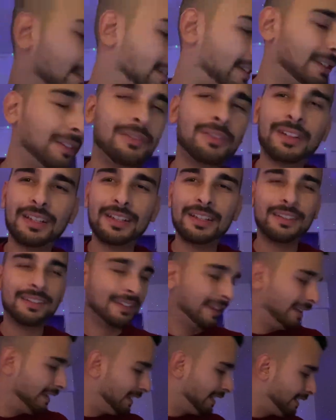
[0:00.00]
You feel this?
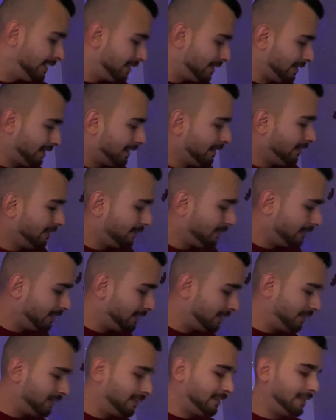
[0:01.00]
Okay, very
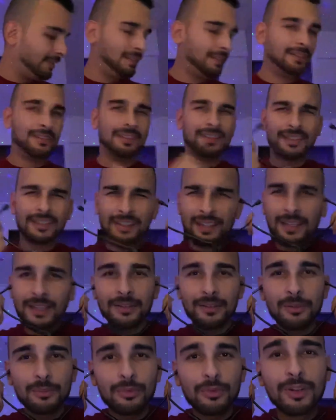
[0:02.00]
good. Can
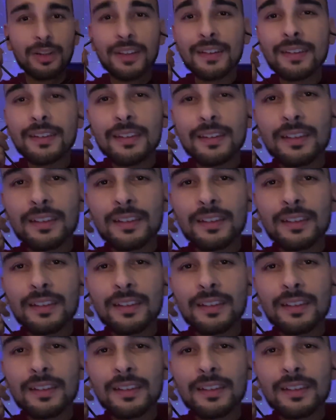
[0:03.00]
you breathe